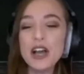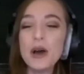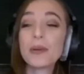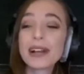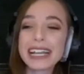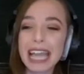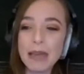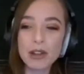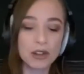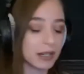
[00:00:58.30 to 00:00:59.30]
We're a
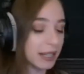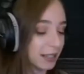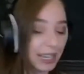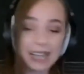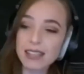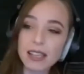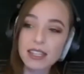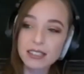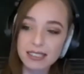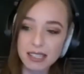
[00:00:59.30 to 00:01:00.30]
gamer grill. Guys,
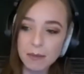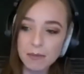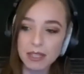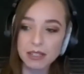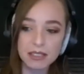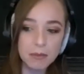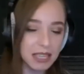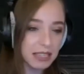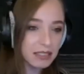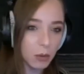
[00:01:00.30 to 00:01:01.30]
there's some there's some
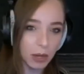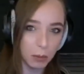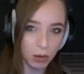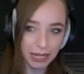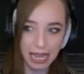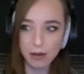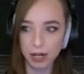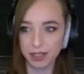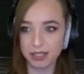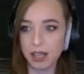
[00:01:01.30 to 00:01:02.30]
things I want to point out
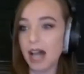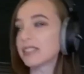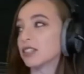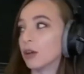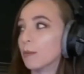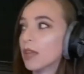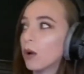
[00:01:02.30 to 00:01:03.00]
on this costume.